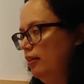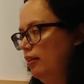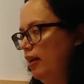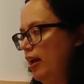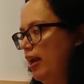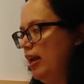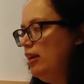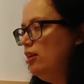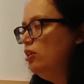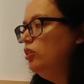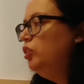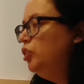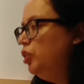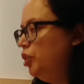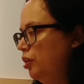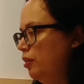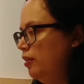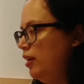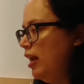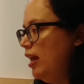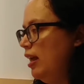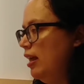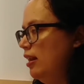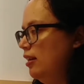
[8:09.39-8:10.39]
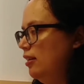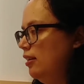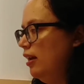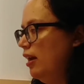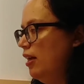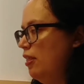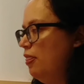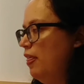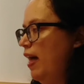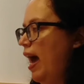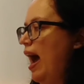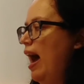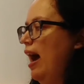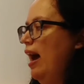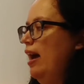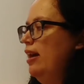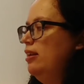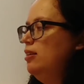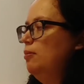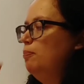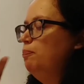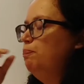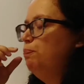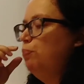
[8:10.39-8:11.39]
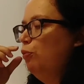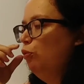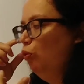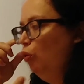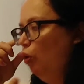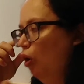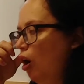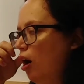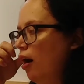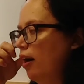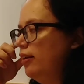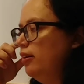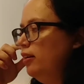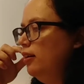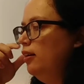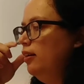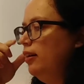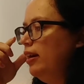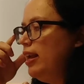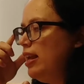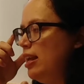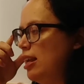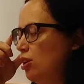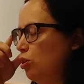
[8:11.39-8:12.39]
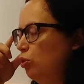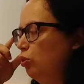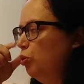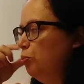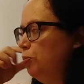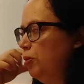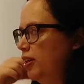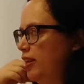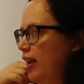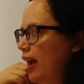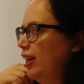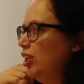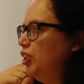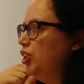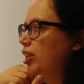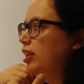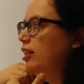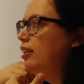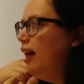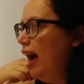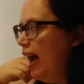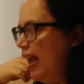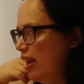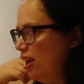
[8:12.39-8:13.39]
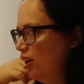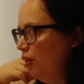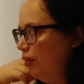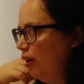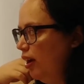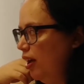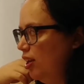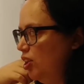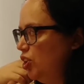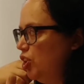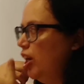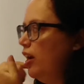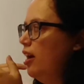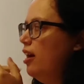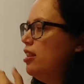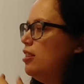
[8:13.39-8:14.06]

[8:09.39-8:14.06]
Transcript: included that broader equal protection language,